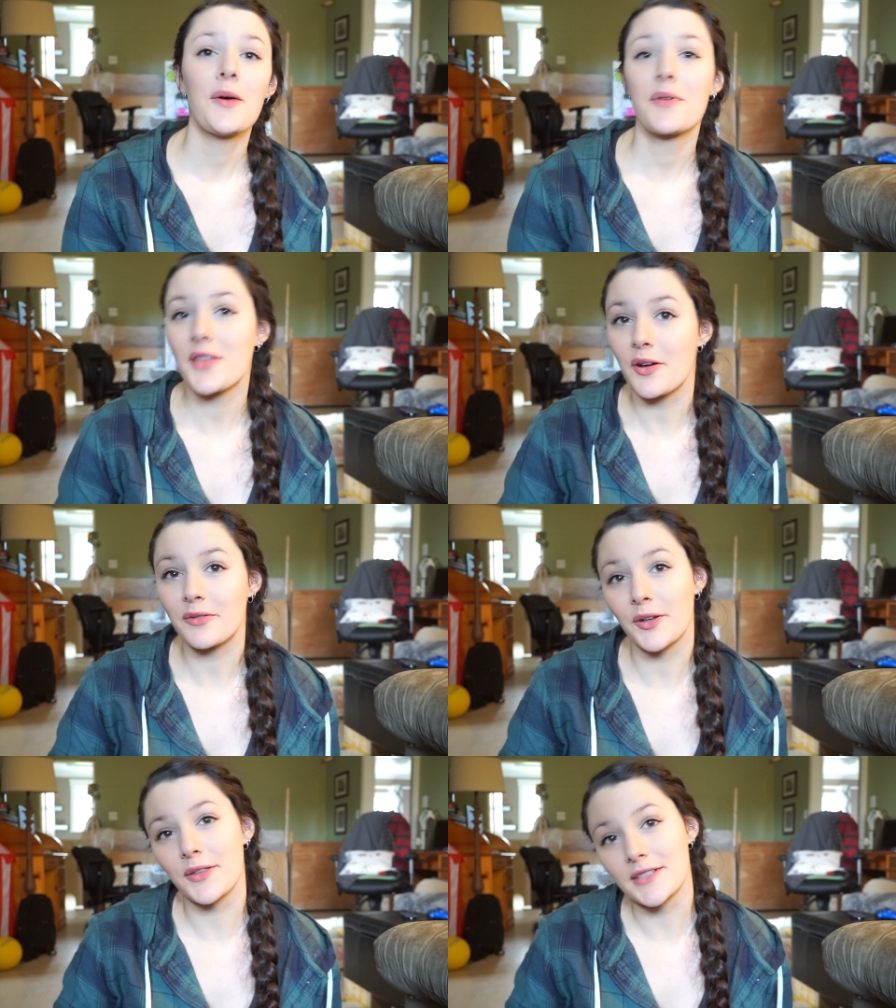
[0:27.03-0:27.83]
without
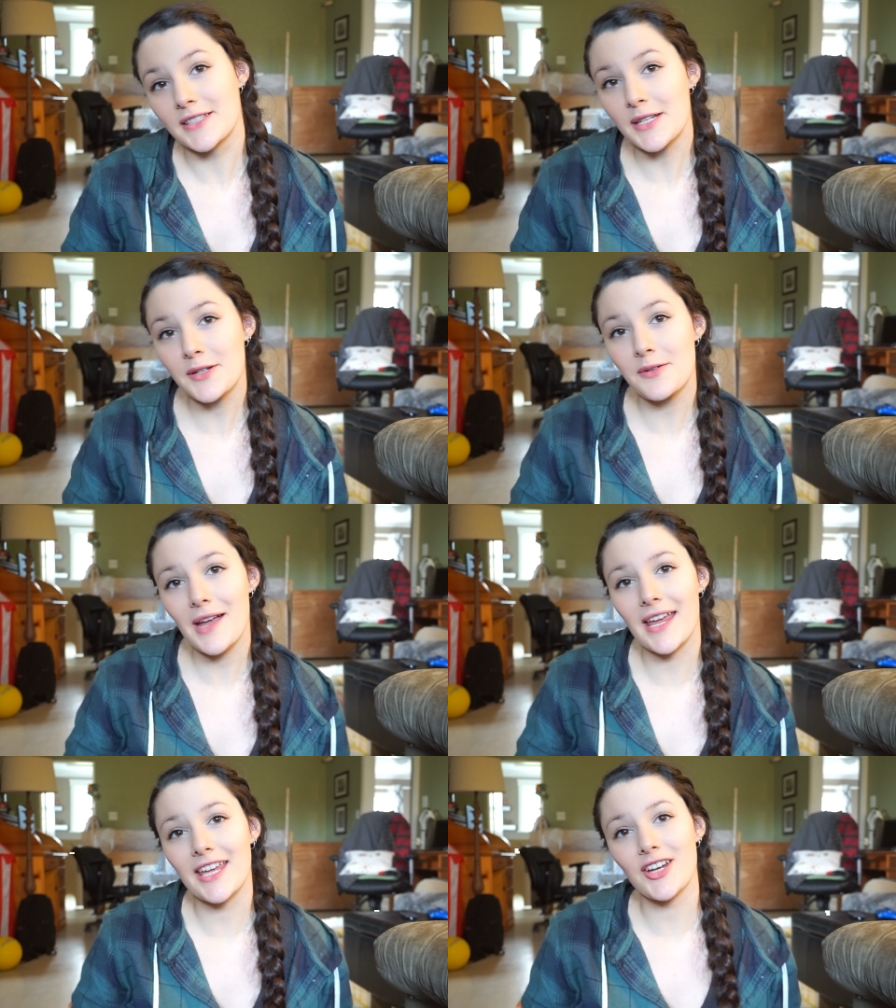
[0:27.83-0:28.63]
further ado,
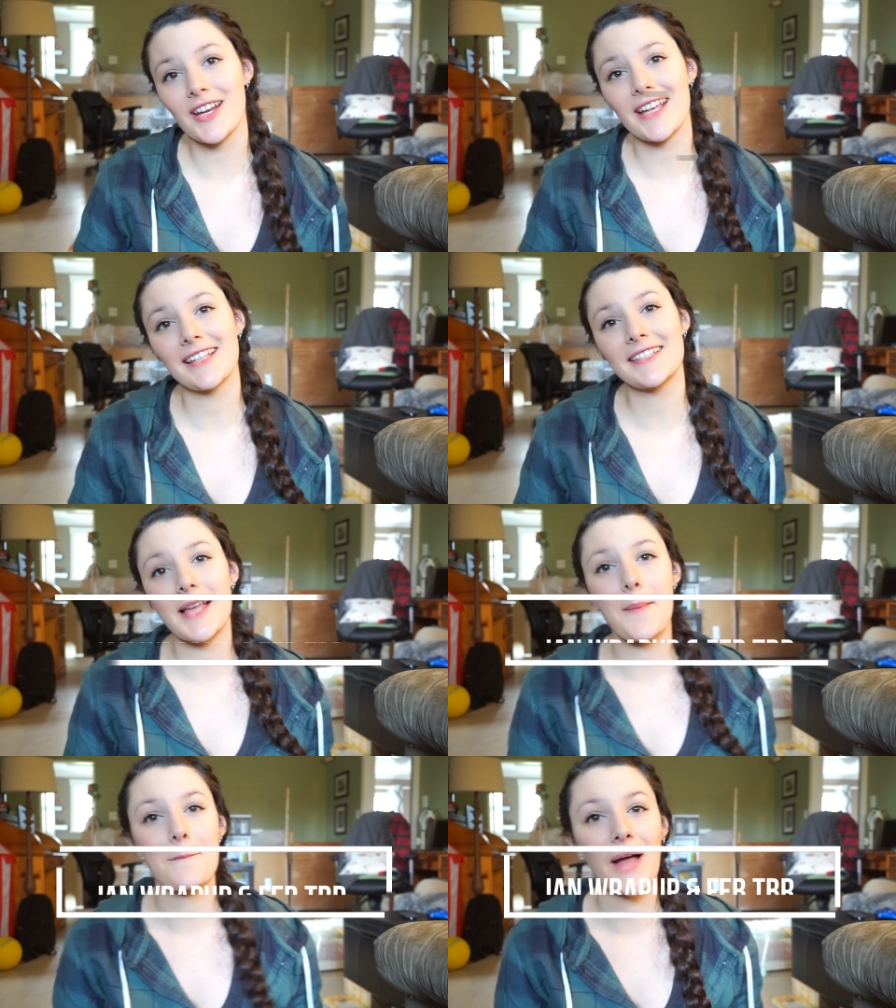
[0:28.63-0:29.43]
here is
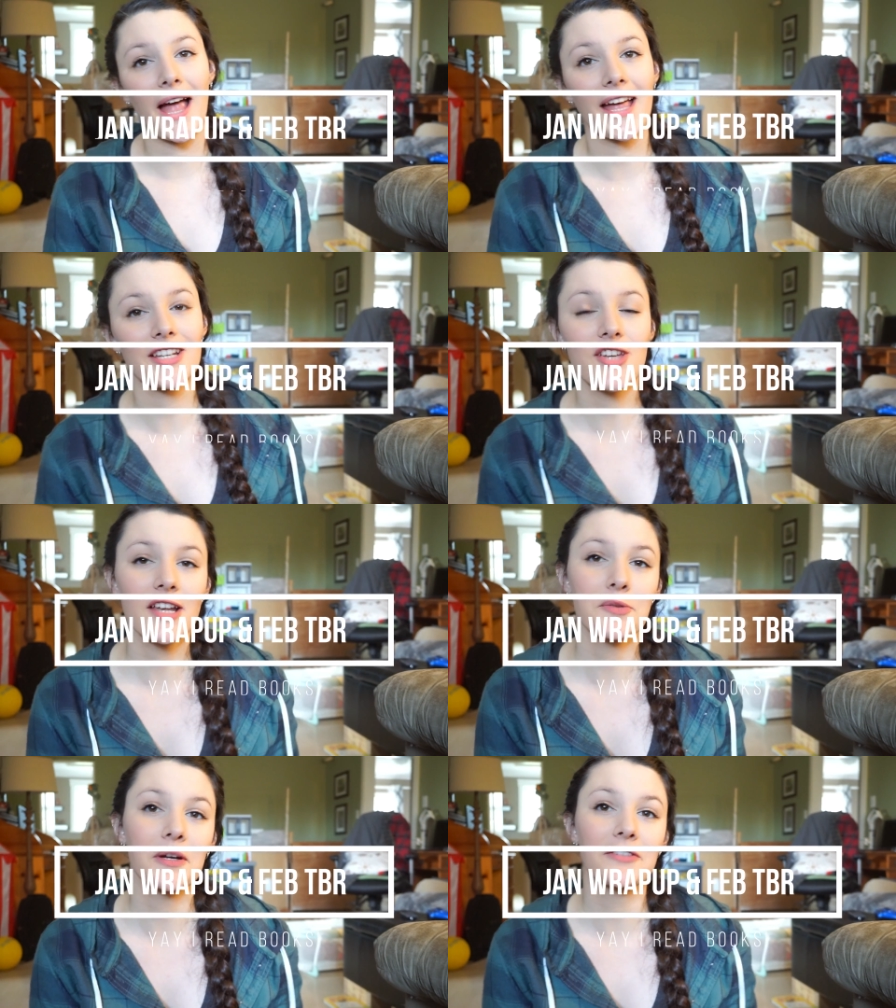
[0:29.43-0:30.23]
my
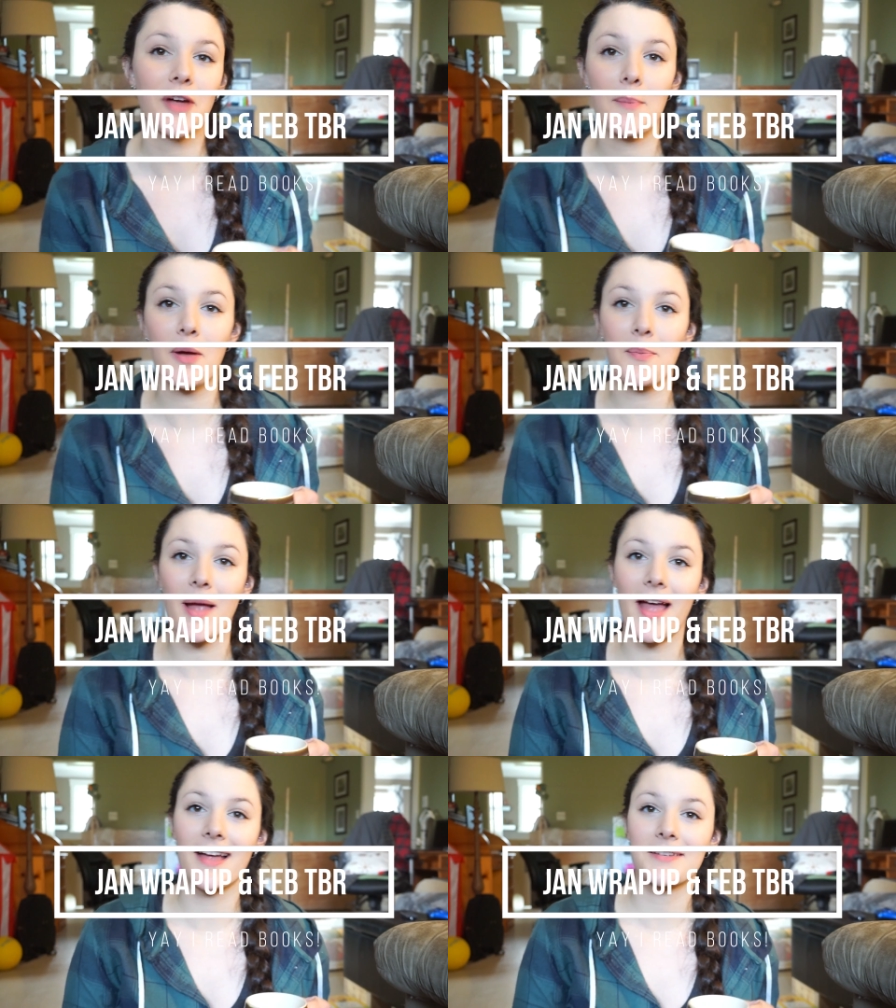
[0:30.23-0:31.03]
January wrap up
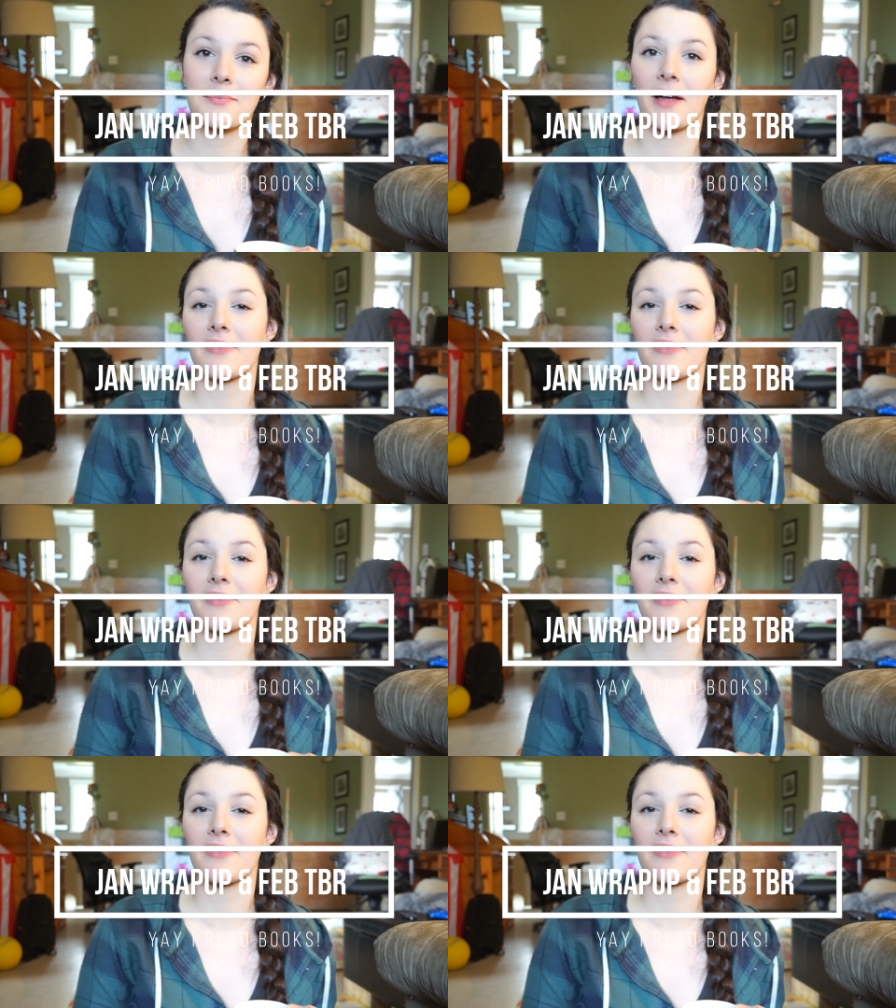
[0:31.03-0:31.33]
and my